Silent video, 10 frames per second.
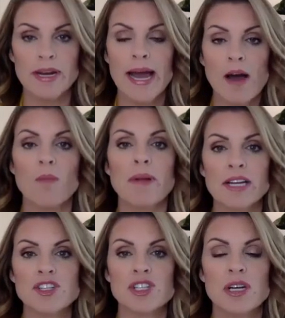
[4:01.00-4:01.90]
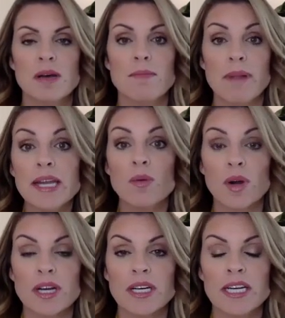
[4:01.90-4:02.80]
how much money we're
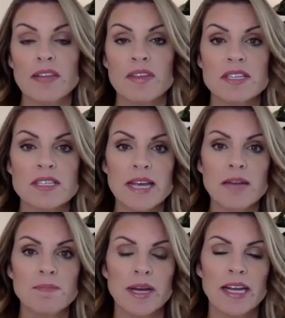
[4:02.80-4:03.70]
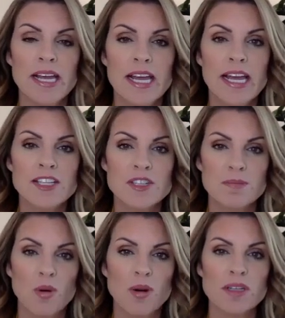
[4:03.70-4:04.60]
going to need in this state, but it's
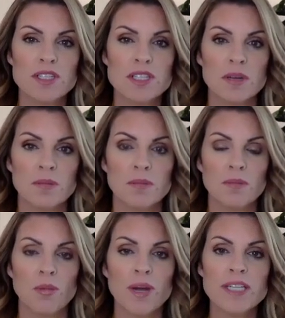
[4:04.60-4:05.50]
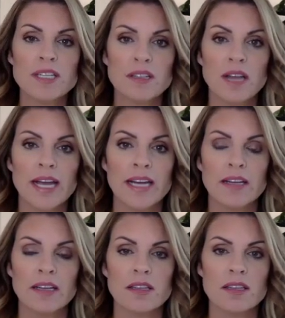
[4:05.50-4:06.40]
important to bring to light
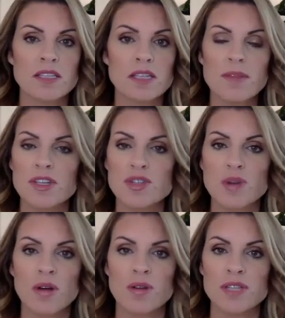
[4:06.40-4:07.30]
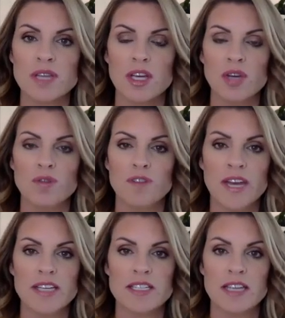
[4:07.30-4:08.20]
some of the struggles that you
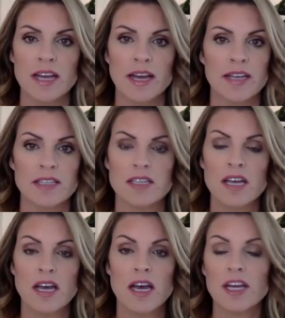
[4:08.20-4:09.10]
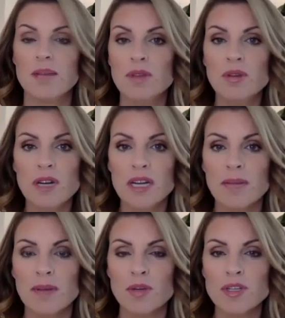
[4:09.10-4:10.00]
face as a community. I
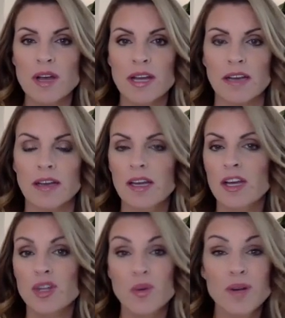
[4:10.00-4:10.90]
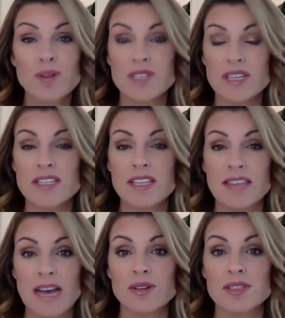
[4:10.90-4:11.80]
mean, we're talking
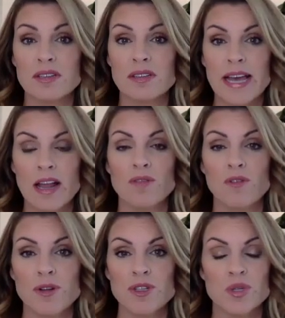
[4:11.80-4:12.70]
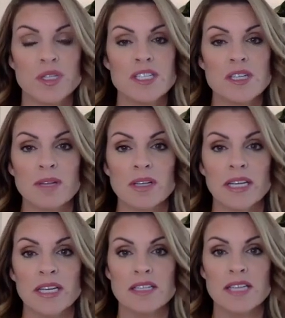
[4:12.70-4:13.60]
360,000 Californians with
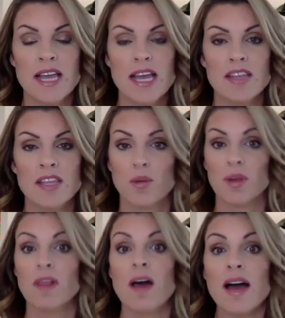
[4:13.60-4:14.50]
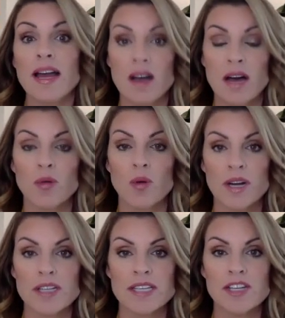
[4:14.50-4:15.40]
disabilities that rely on
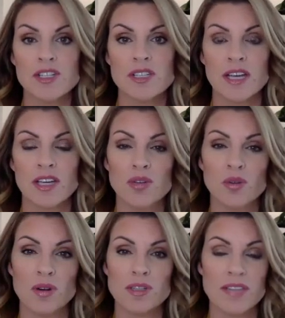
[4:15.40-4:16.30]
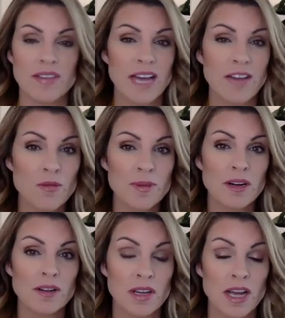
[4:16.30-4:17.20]
organizations like yours, and
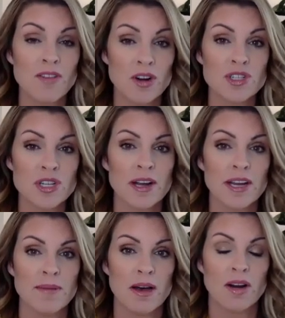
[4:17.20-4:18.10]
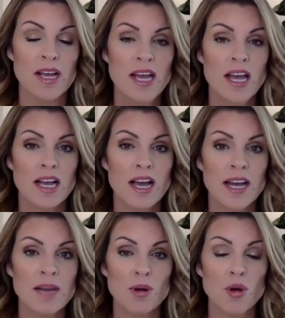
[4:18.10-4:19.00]
the governor's talking about
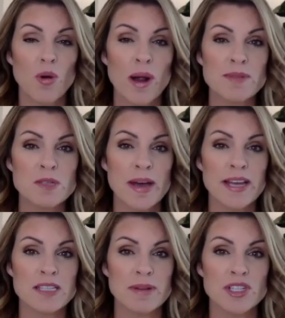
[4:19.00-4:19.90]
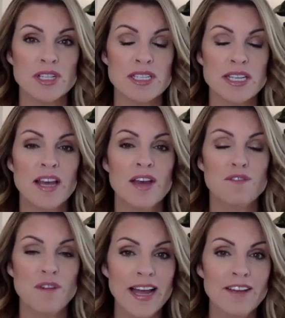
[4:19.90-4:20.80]
cutting programs by as much as
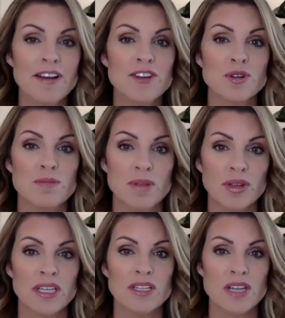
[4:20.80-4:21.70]
$500 million.